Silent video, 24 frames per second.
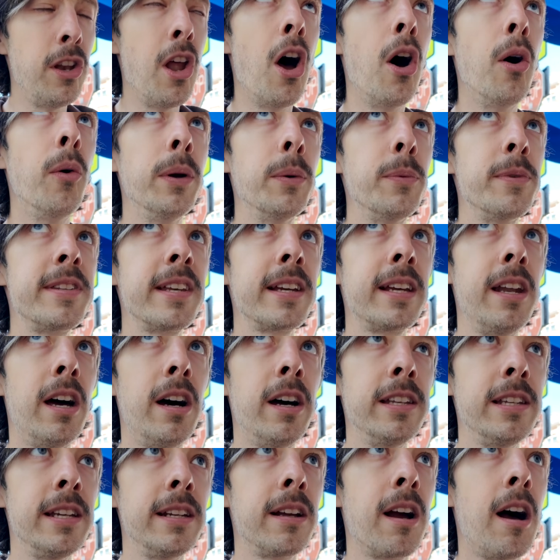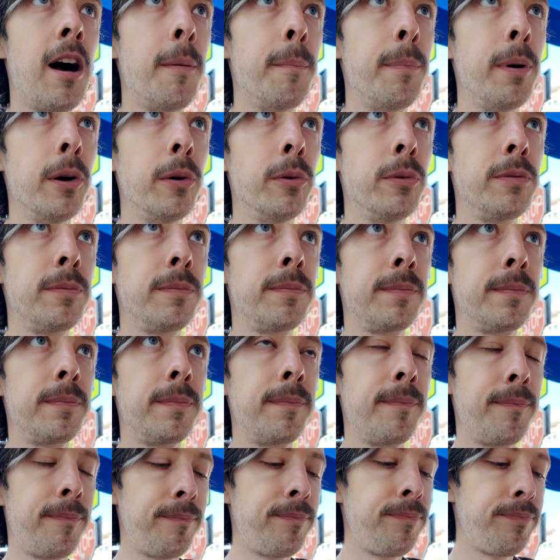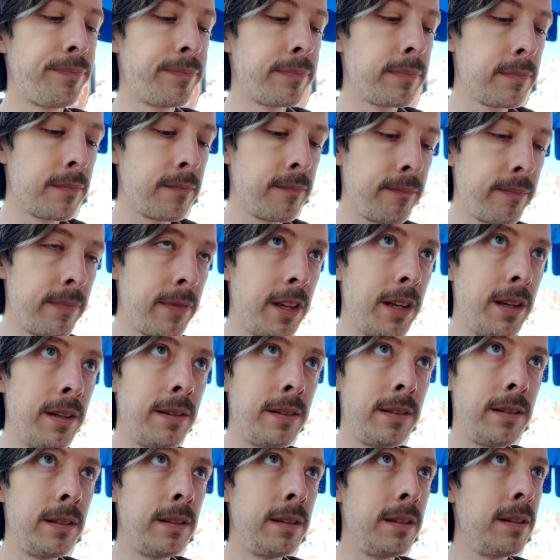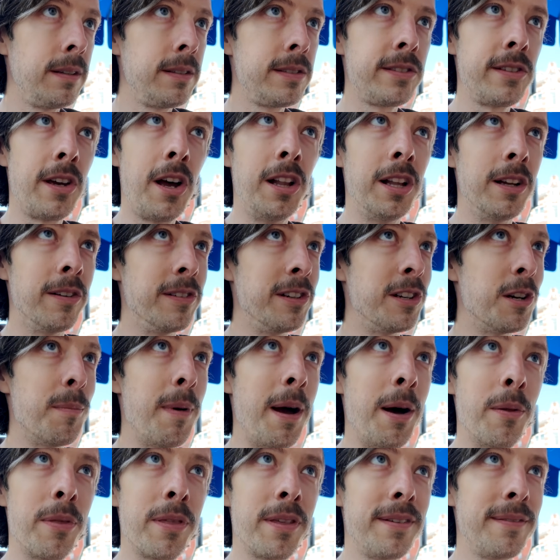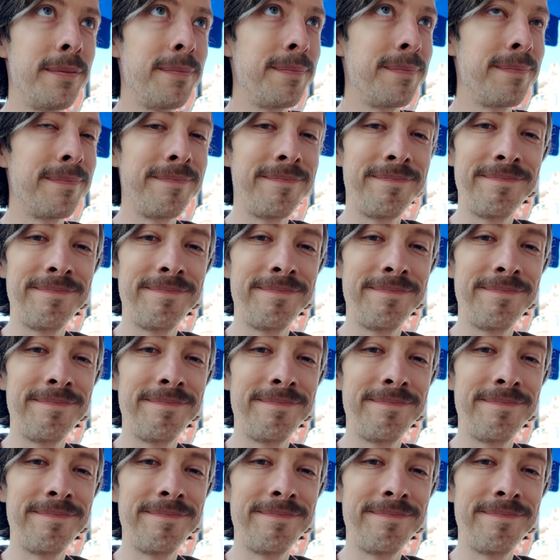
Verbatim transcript: No, it was like oh. an onion compote. Oh, okay. Ooh. Oh, mine has that too. It's all over your mouth. Yeah.